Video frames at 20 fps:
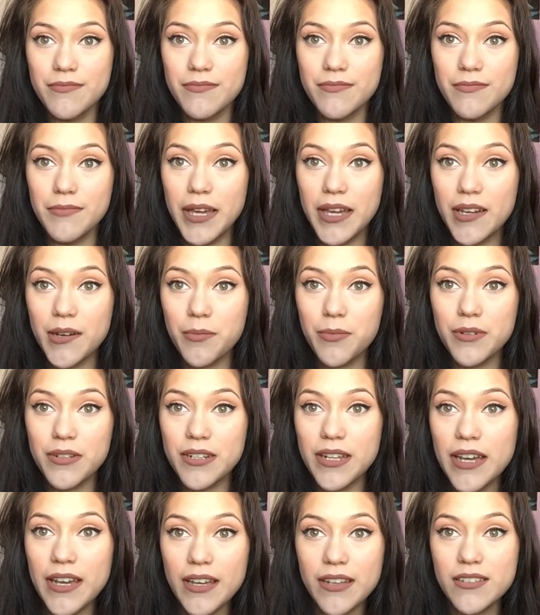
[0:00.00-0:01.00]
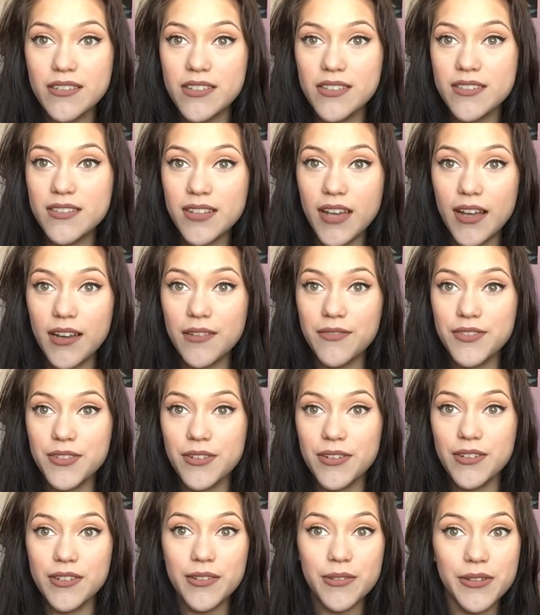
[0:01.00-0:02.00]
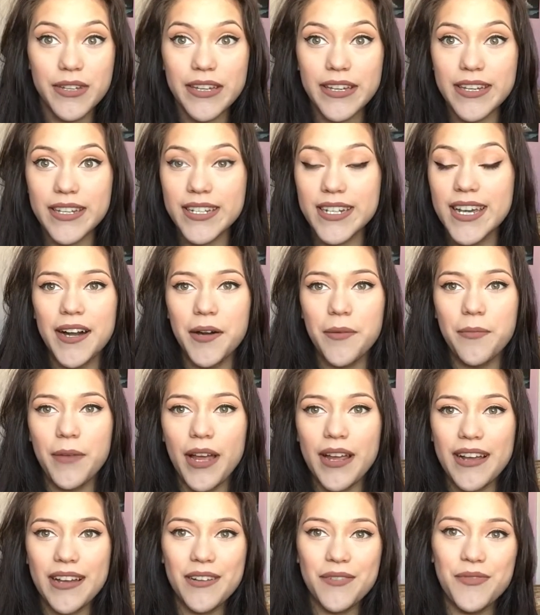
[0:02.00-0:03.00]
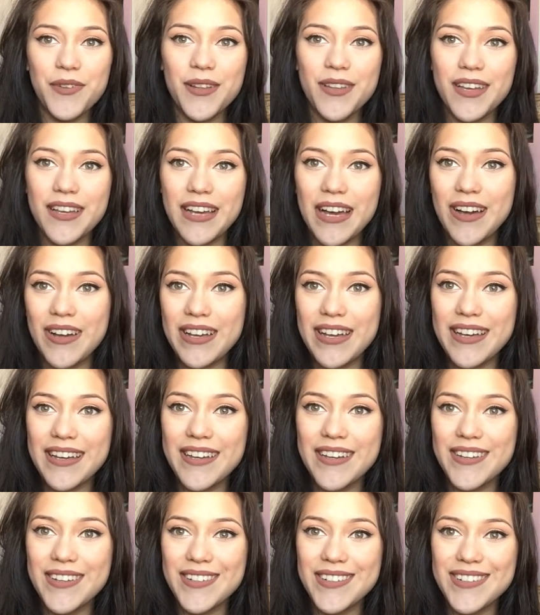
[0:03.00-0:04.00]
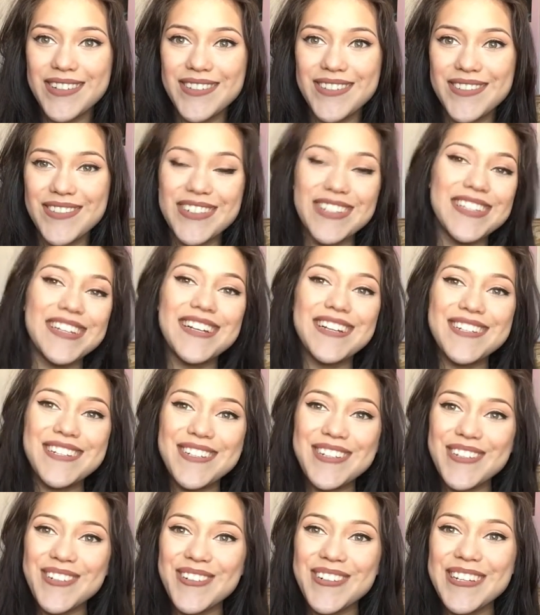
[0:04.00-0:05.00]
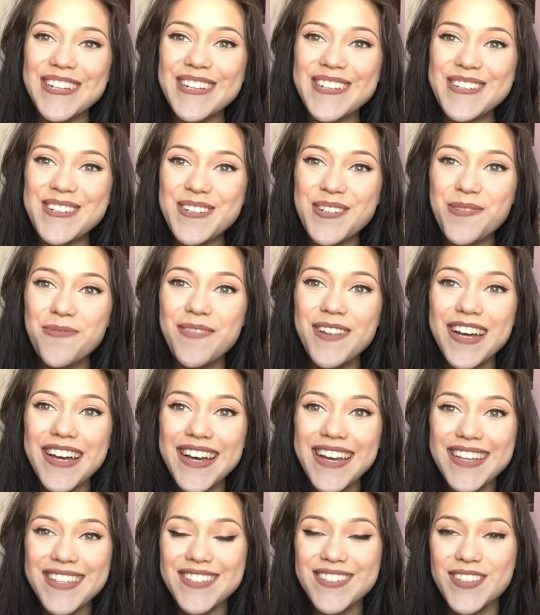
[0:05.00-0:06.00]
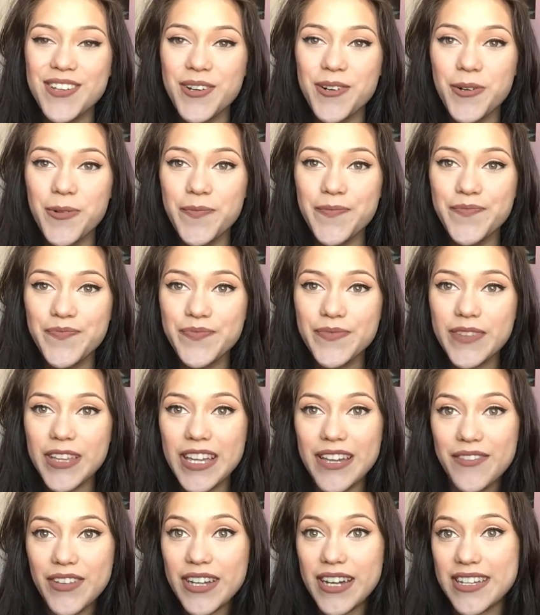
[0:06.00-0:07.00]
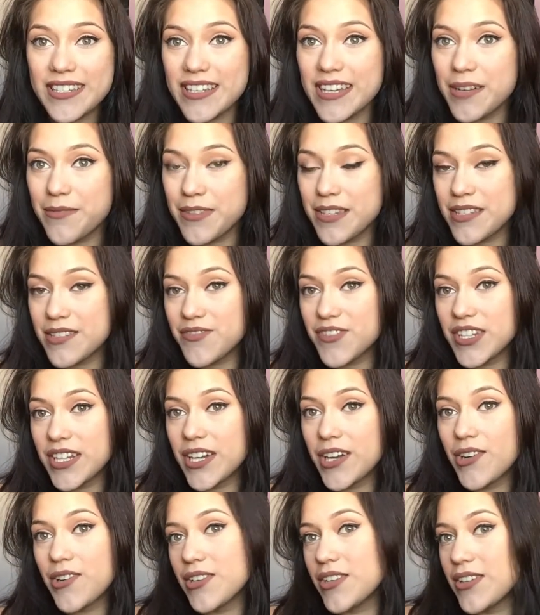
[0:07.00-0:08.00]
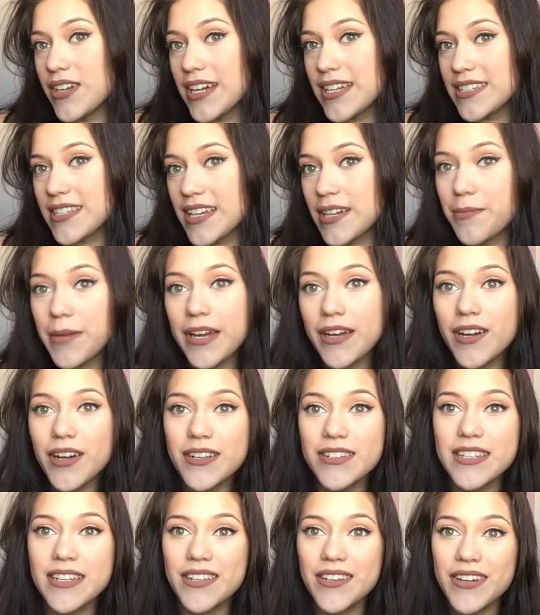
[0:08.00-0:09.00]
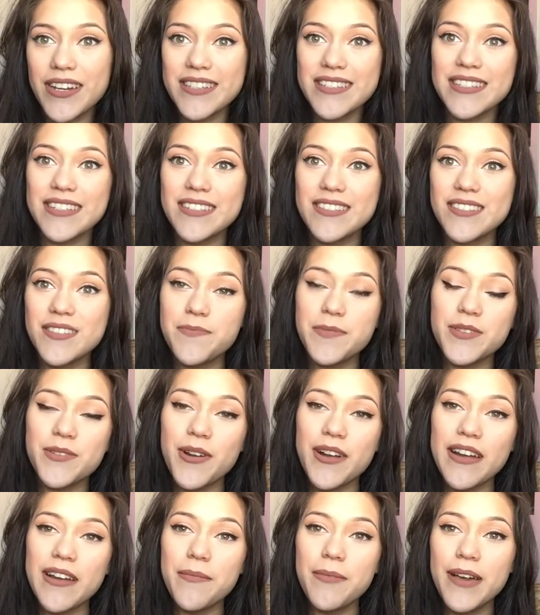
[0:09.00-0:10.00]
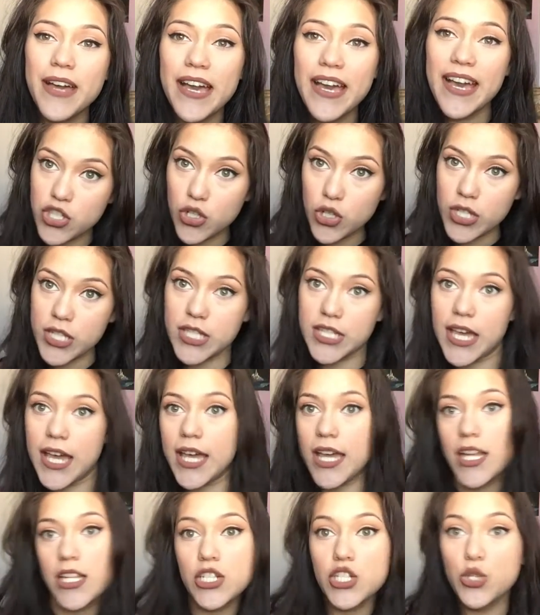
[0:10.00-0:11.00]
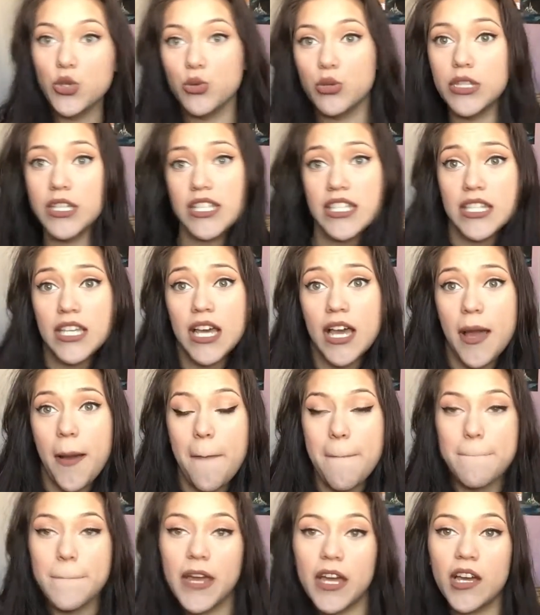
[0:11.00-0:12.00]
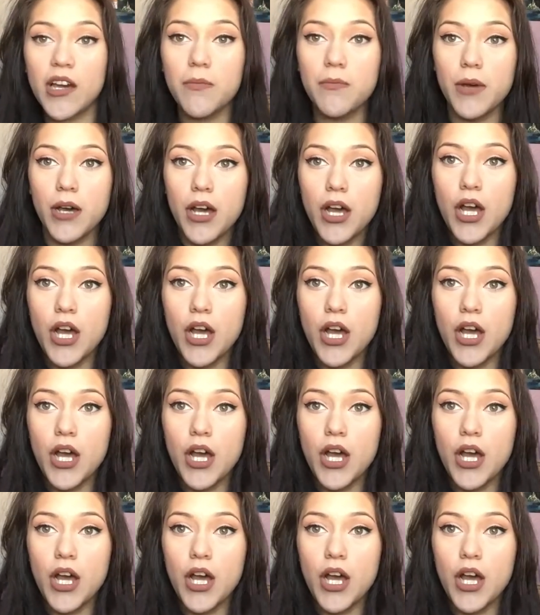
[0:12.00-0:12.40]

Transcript: makeup one day and just kind of started doing it. I kind of feel like I'll get really into YouTube. So if you guys like this video and you guys like my content, you guys can subscribe. So let's get into this makeup